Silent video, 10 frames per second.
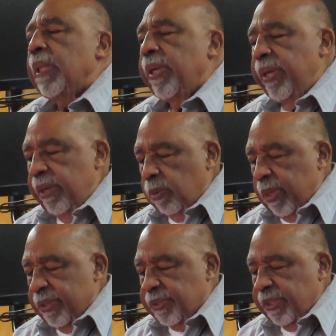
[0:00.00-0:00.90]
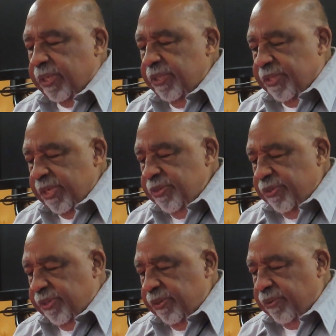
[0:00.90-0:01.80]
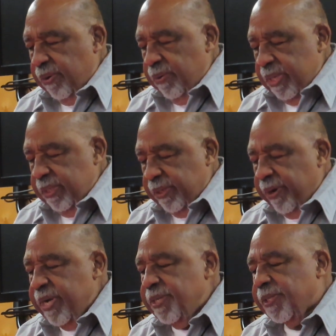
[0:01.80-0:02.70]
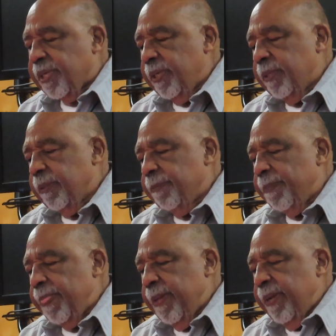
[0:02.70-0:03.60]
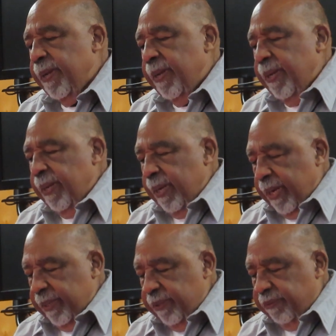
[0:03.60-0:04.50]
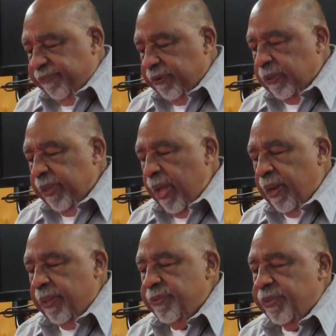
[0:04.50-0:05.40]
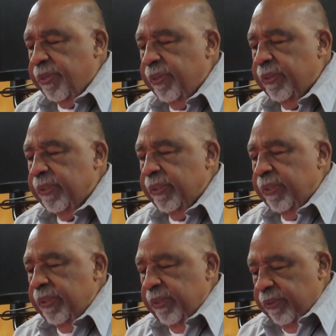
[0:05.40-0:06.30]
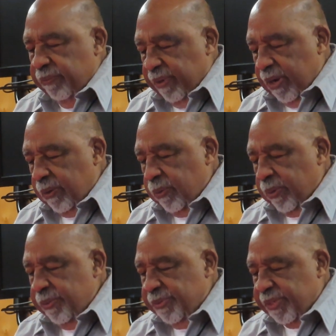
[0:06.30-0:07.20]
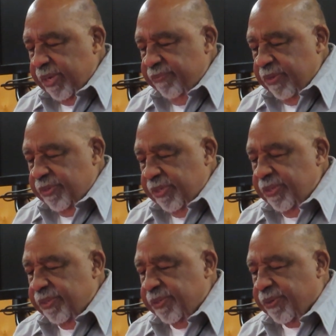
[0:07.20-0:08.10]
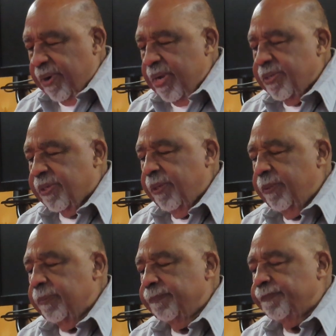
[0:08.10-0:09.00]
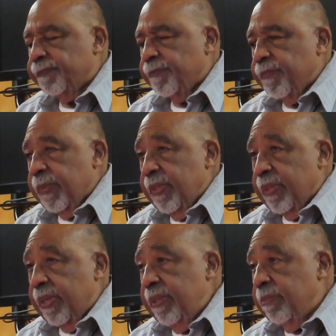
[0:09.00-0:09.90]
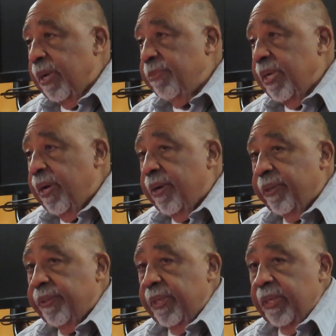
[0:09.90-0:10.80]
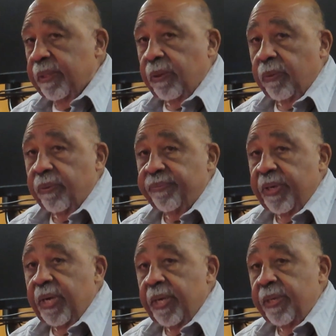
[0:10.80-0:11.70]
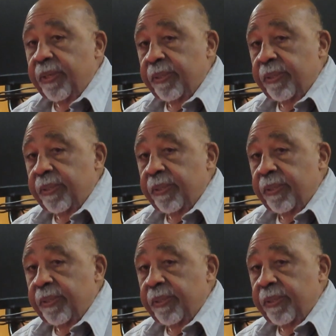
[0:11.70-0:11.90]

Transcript: Enable us to continue to grow in grace and in the full knowledge of our Lord and Savior Jesus Christ, that he might be honored and glorified.